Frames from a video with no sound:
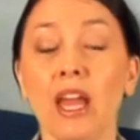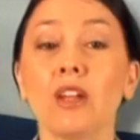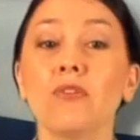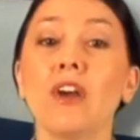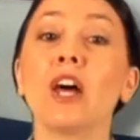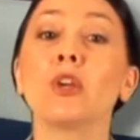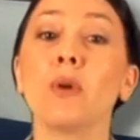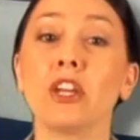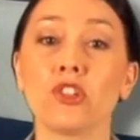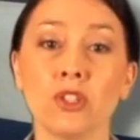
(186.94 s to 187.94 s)
an
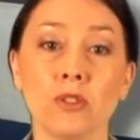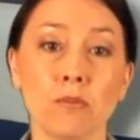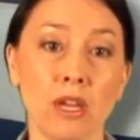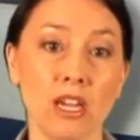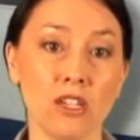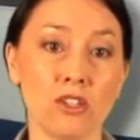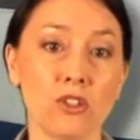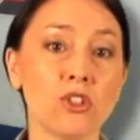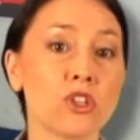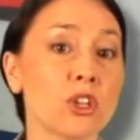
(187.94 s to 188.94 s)
evaluation is made
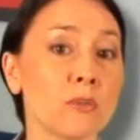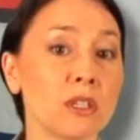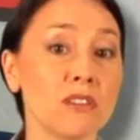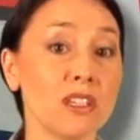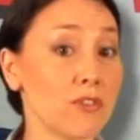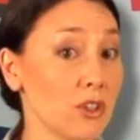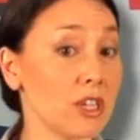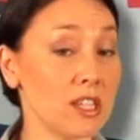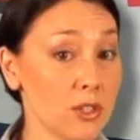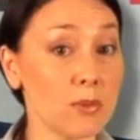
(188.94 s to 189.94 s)
to determine if there
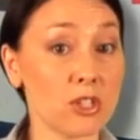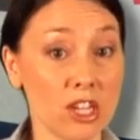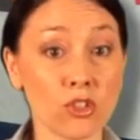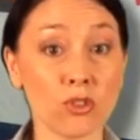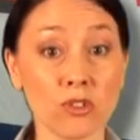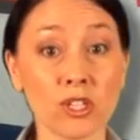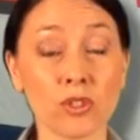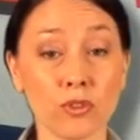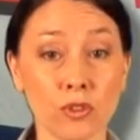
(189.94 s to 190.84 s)
is a potential risk for